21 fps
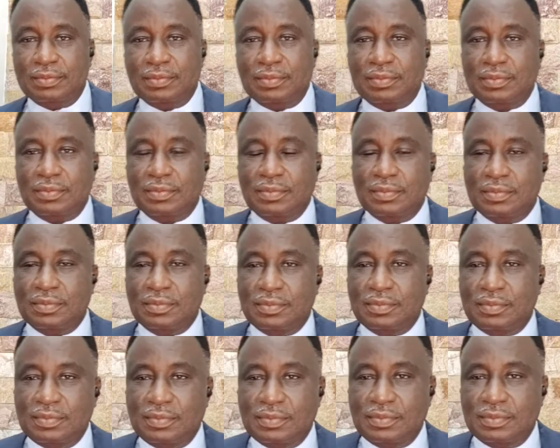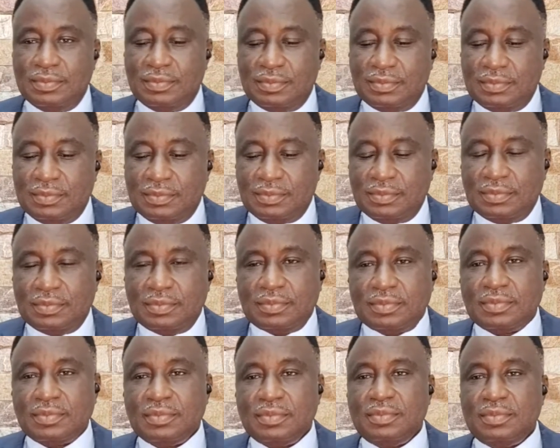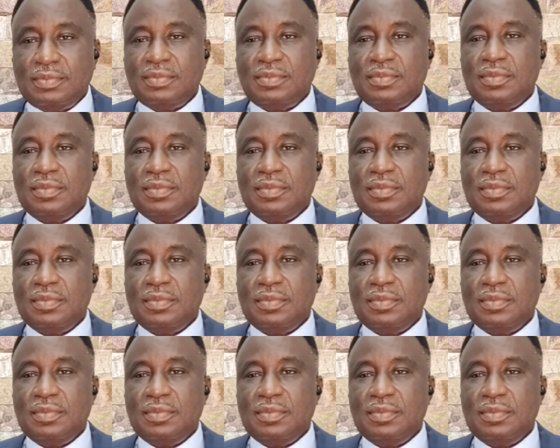[no speech]